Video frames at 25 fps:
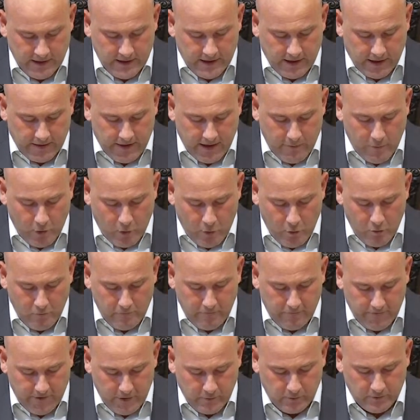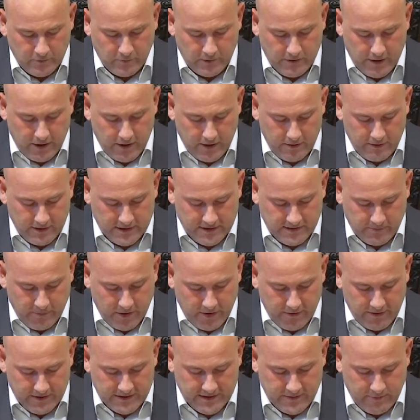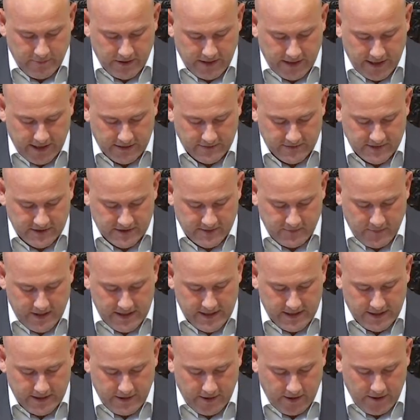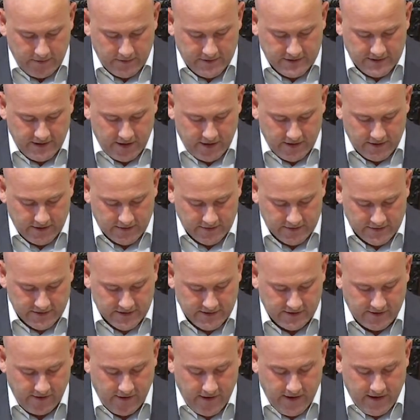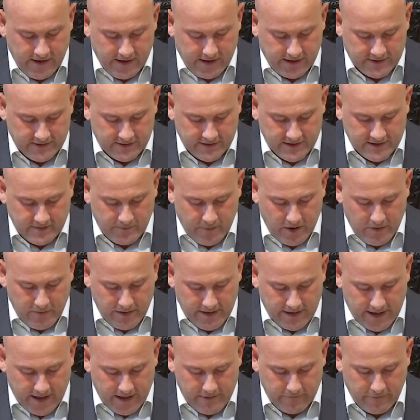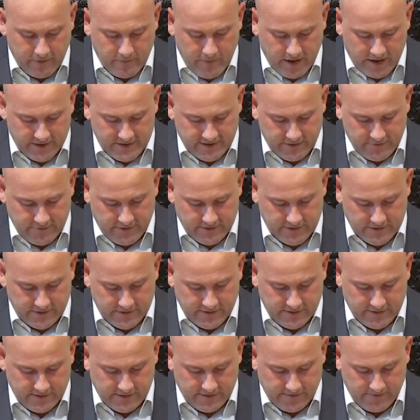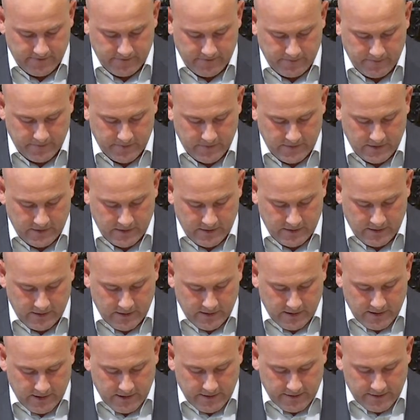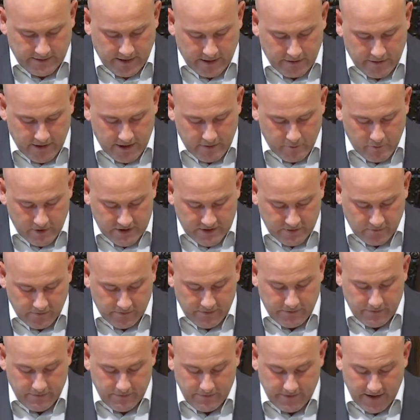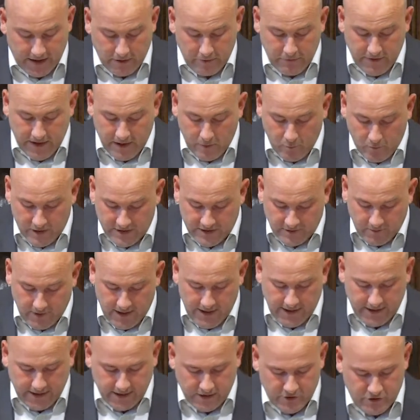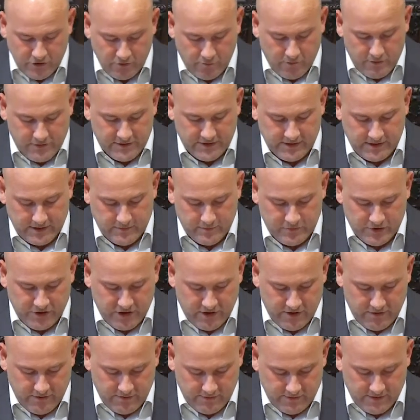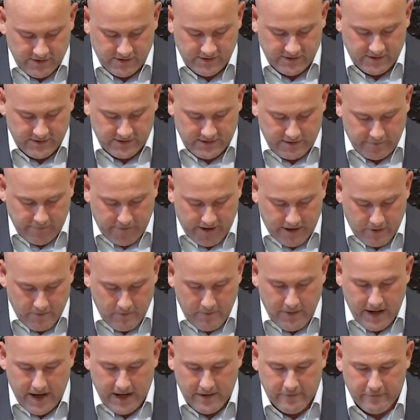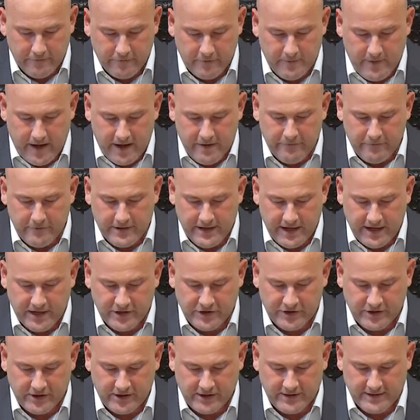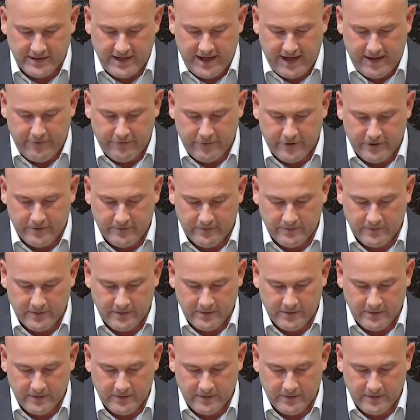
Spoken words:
And they were all filled with the Holy Spirit and began to speak in other tongues as the Spirit gave them utterance. Now there were dwelling in Jerusalem Jews, devout men from every nation under heaven.